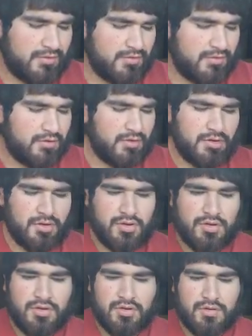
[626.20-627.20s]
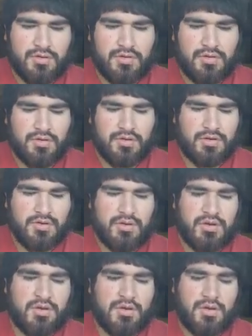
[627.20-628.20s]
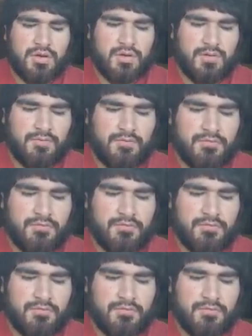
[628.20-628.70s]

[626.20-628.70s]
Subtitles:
(no one is talking)